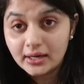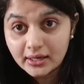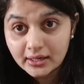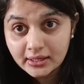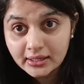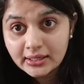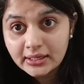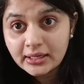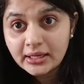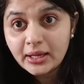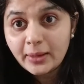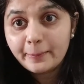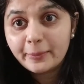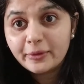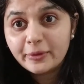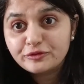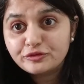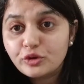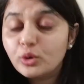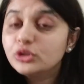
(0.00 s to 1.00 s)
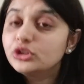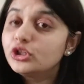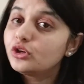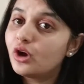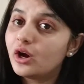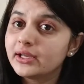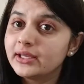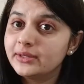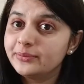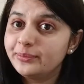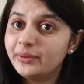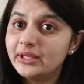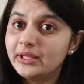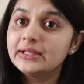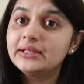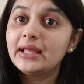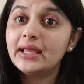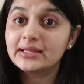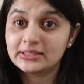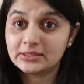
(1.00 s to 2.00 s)
early before the lock-in
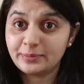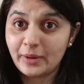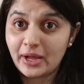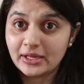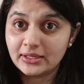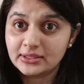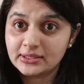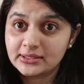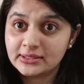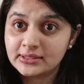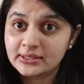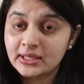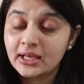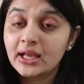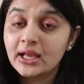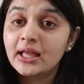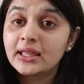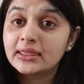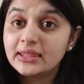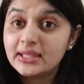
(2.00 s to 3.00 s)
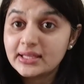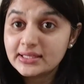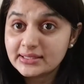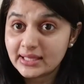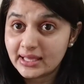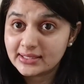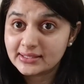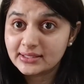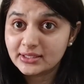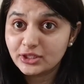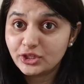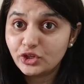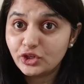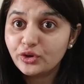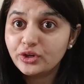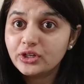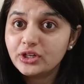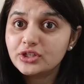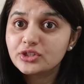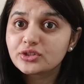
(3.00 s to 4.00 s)
period expires, this exit
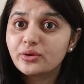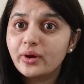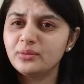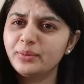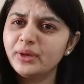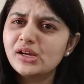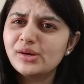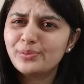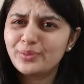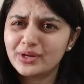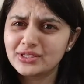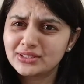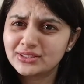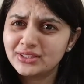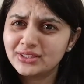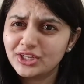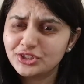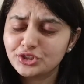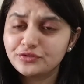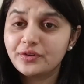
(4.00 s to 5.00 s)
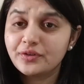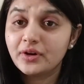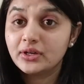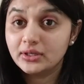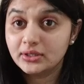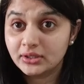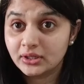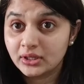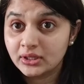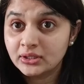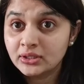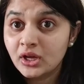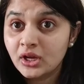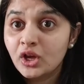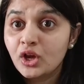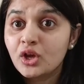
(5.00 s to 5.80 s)
load is going to be a percentage of our return.